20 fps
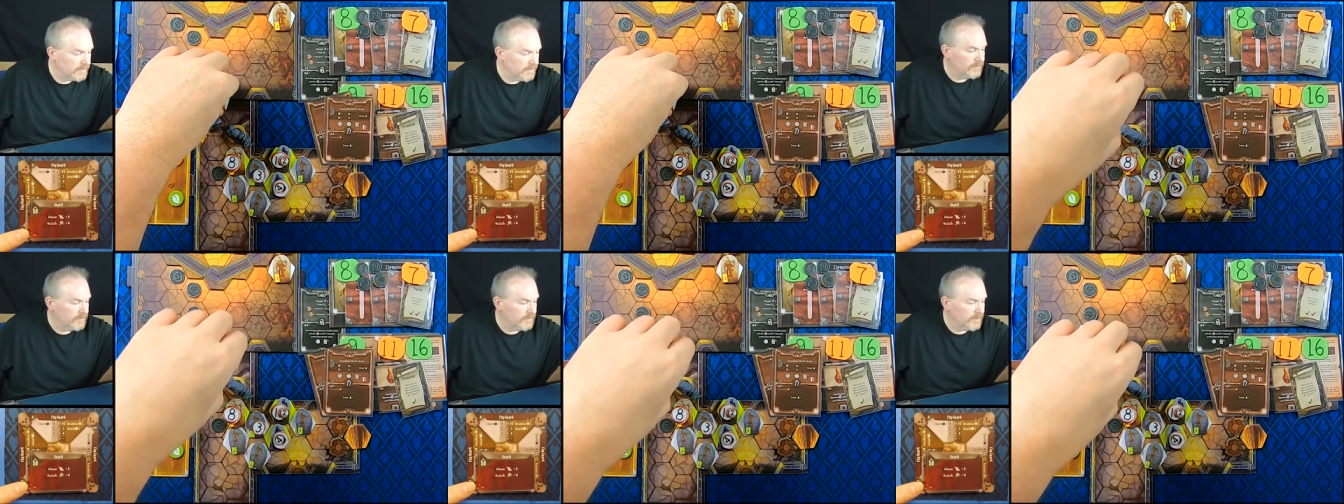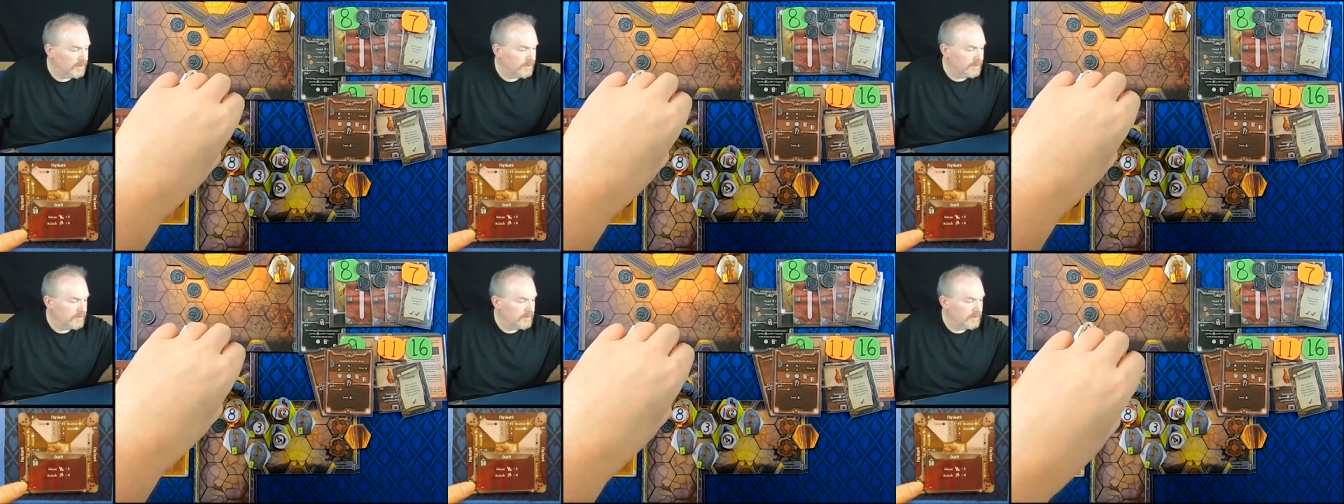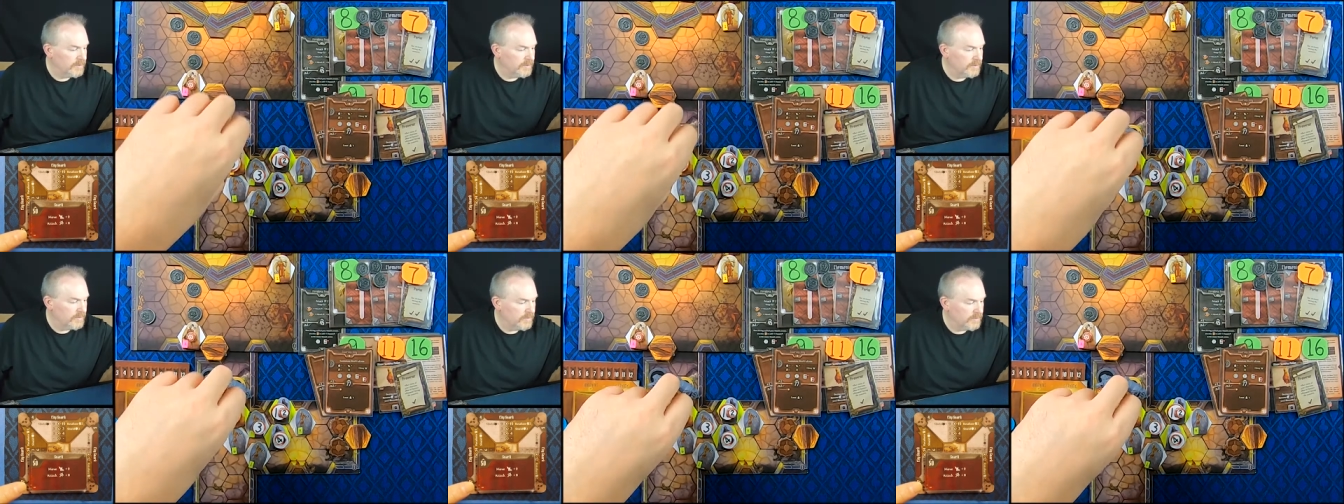1,
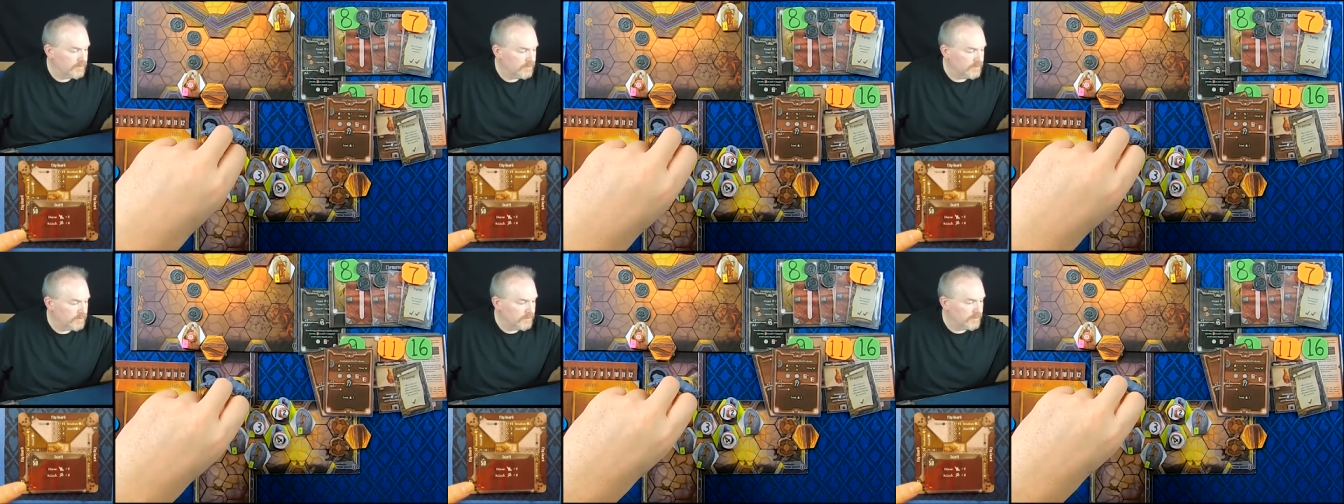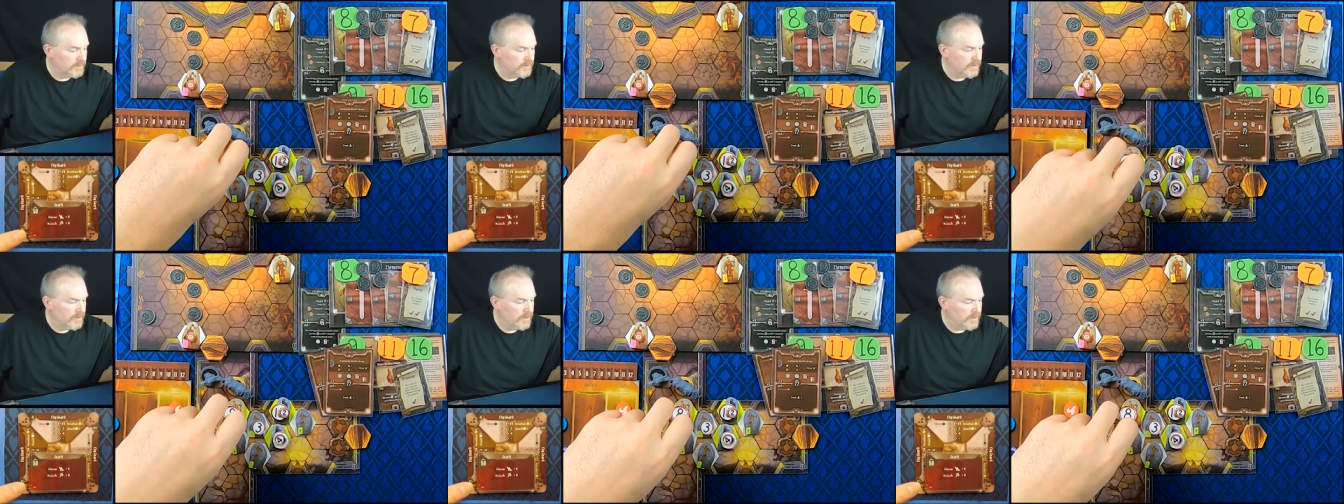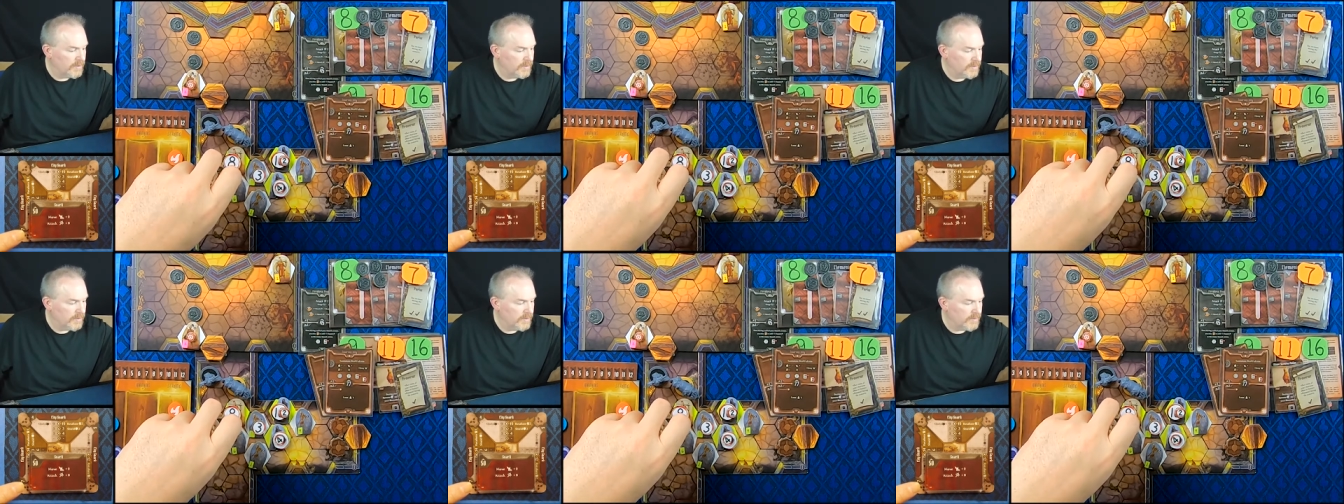2,
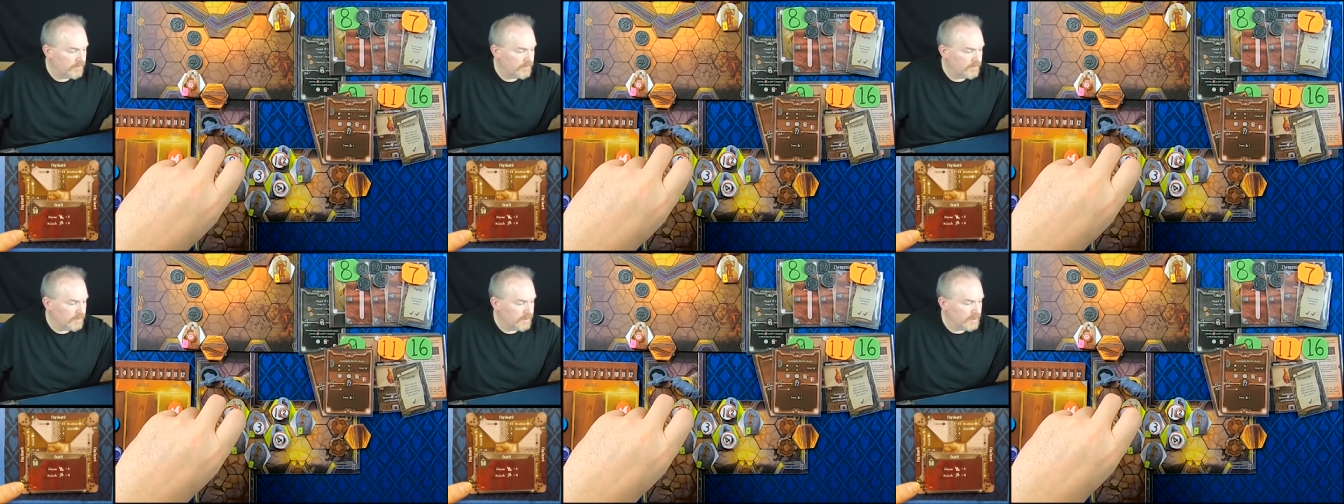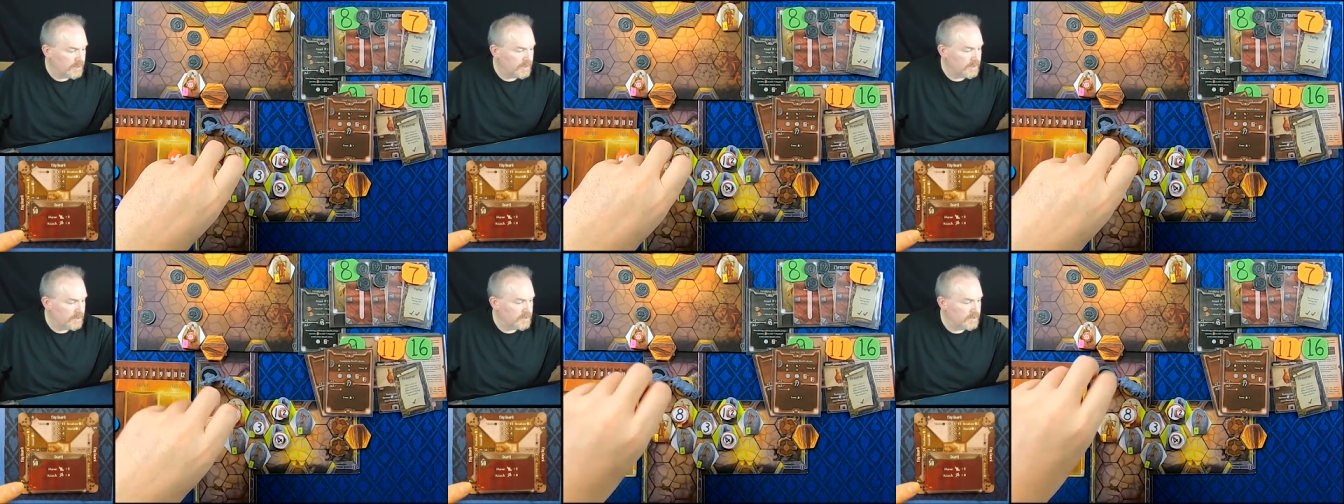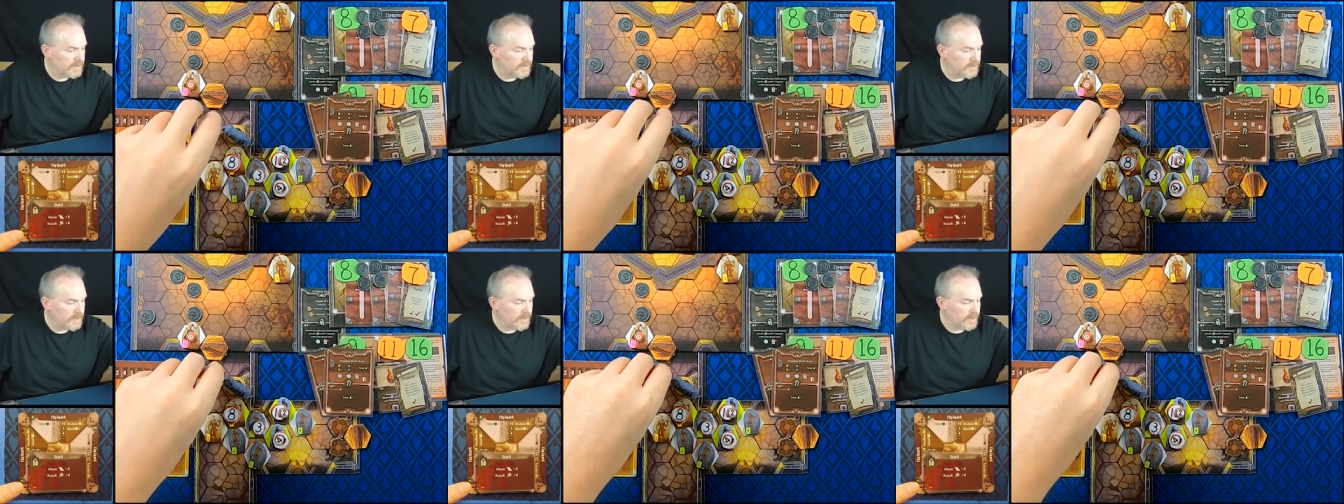3
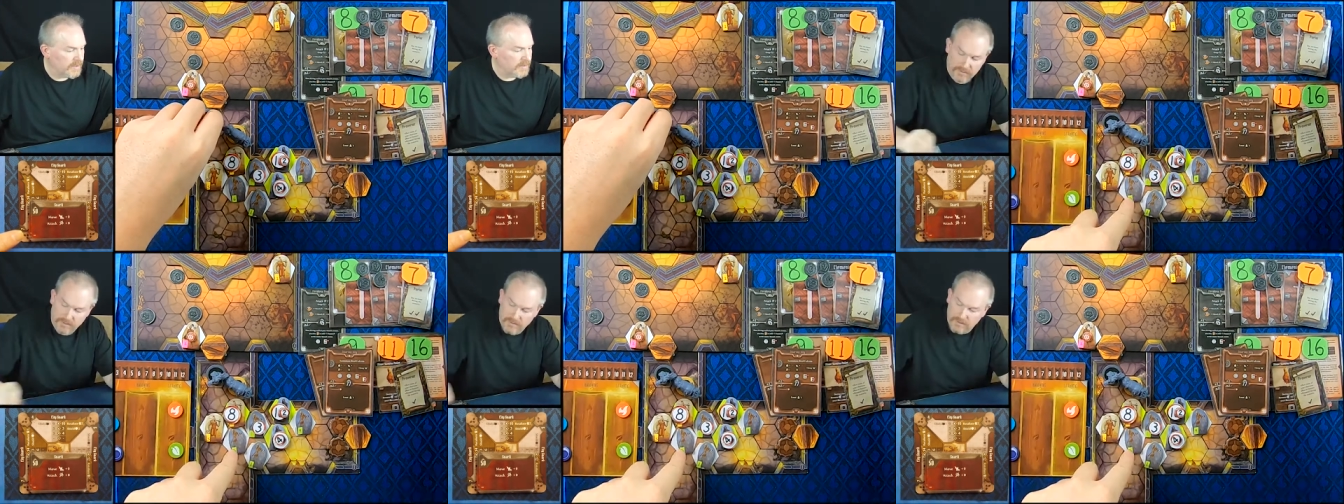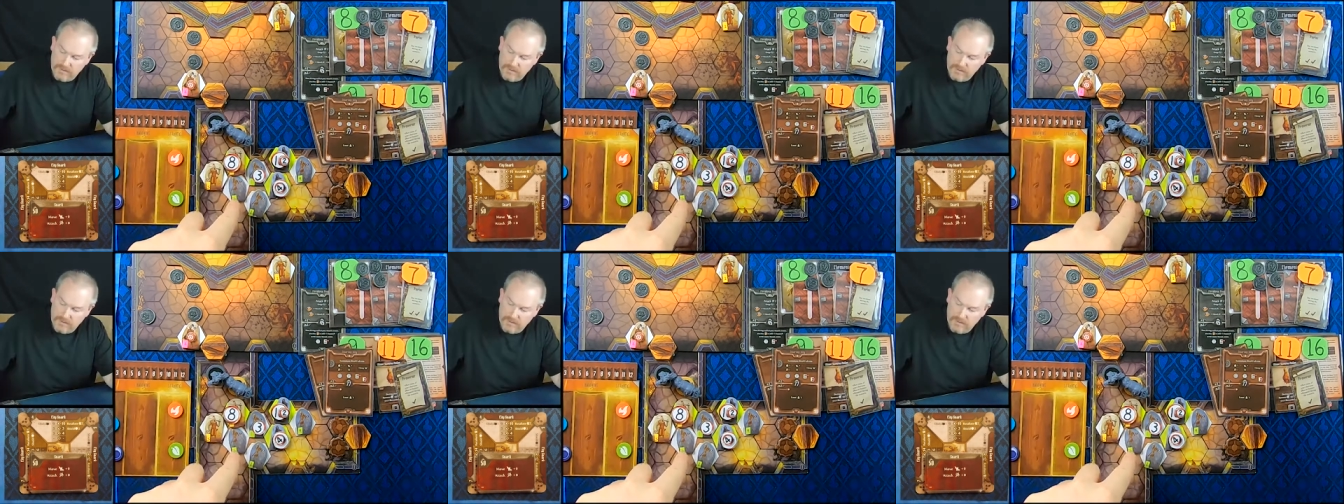to there.